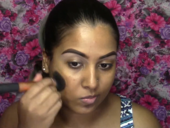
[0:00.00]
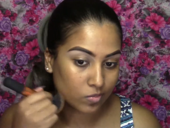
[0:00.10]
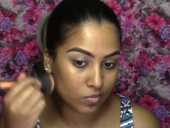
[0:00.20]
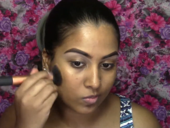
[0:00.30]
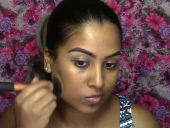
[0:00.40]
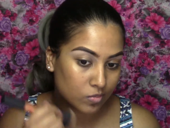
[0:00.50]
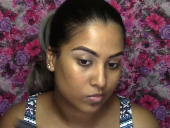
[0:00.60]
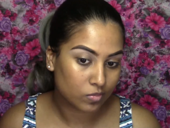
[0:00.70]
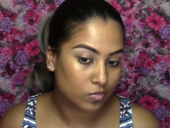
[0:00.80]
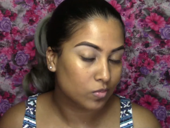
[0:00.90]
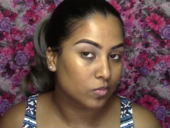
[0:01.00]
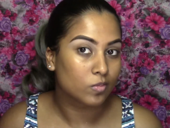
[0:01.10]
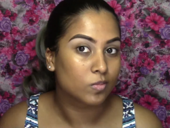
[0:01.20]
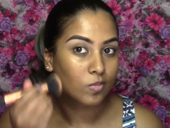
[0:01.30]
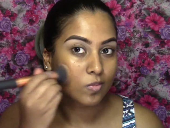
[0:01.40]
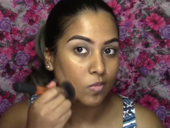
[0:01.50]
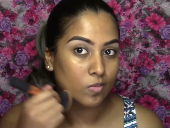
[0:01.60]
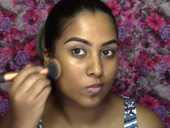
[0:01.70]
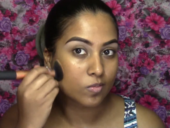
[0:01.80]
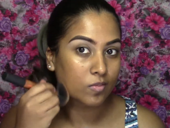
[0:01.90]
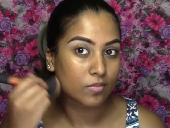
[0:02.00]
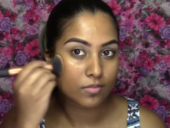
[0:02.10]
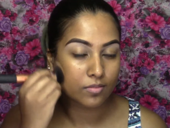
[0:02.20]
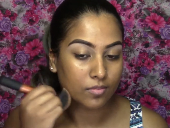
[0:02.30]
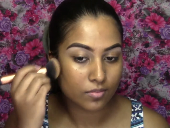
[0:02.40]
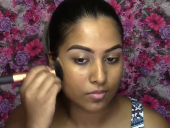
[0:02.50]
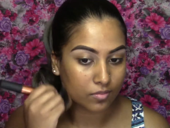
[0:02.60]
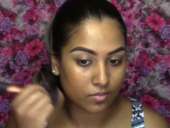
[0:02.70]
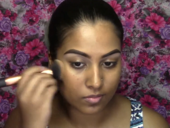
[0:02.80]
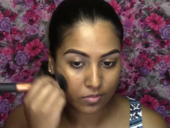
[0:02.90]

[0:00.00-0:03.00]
(silence)